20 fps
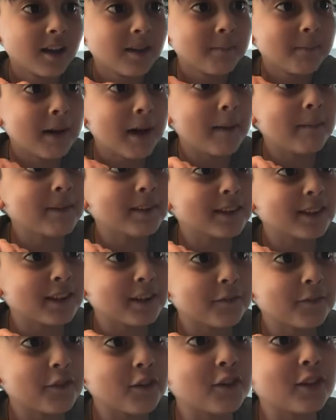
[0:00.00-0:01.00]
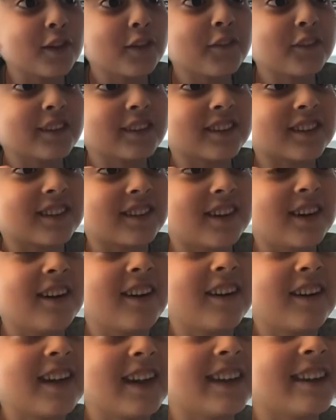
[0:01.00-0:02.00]
Mom is gonna fall off.
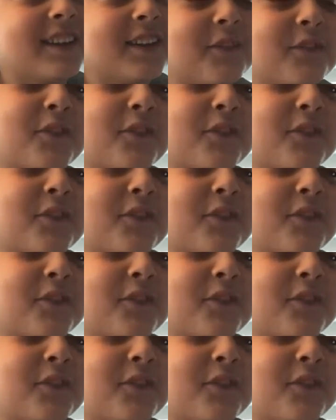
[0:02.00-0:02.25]
It didn't